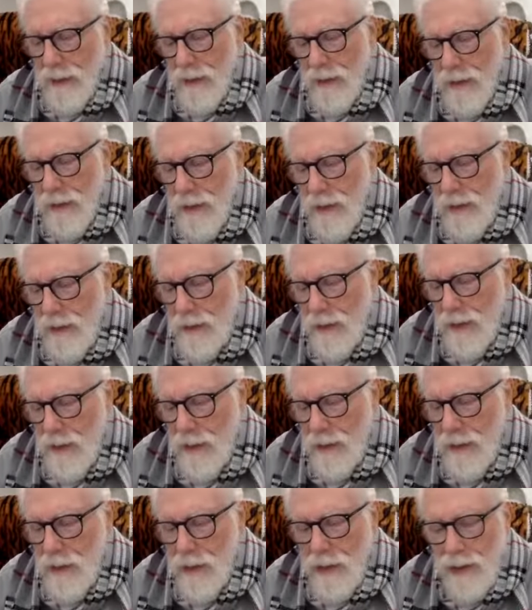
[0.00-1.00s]

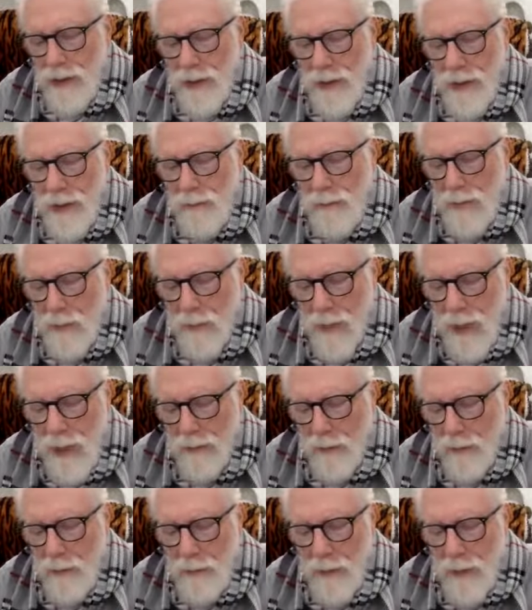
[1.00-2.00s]
confidence that the Hebrew
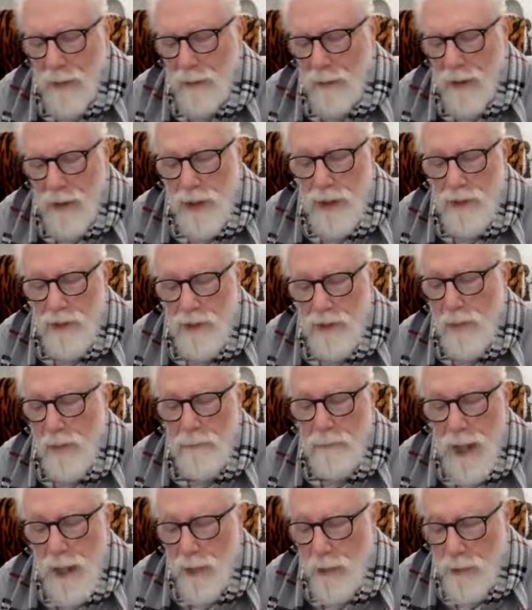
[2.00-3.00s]
alphabet, with its
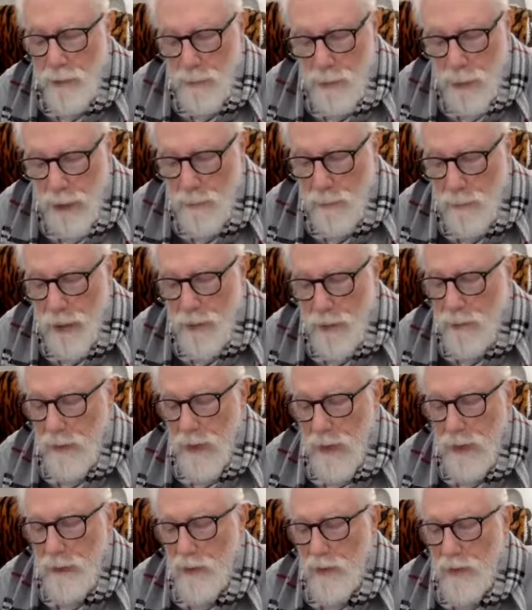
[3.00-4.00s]
3 mother
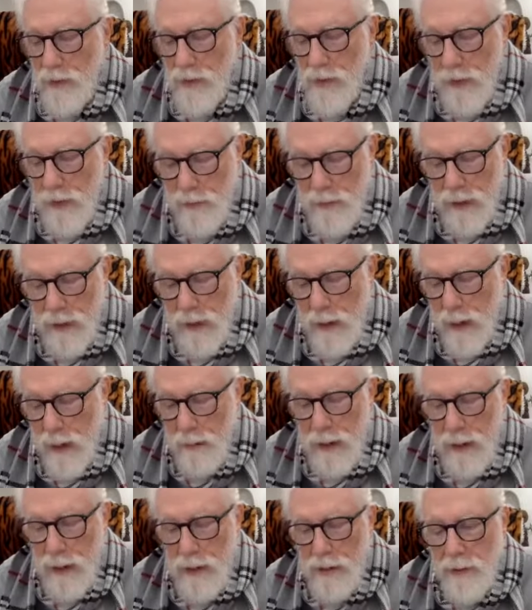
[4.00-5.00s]
letters, 7
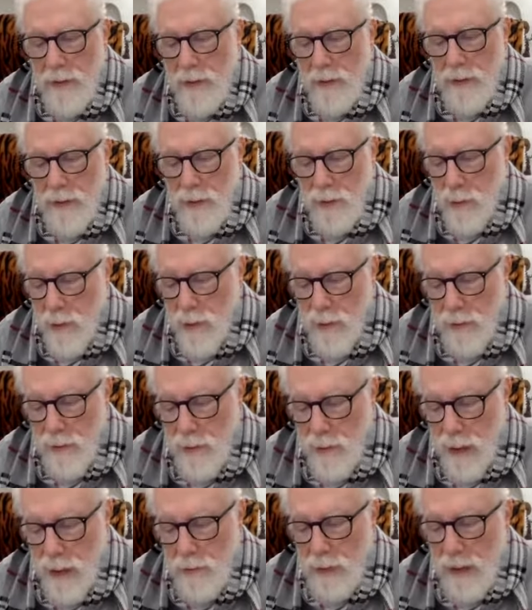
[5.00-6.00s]
double letters, and 12
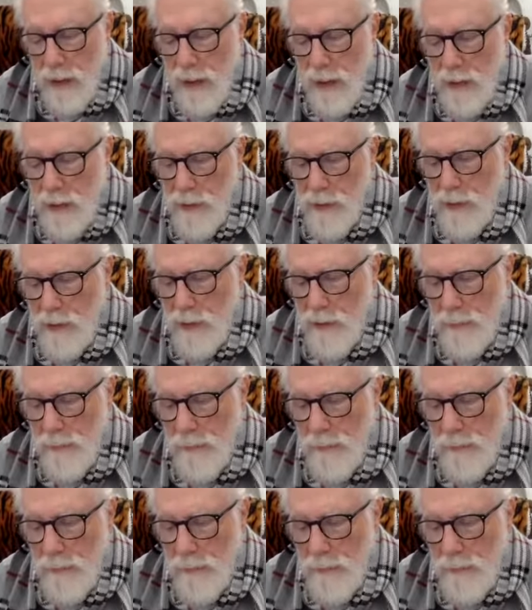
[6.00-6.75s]
simple letters,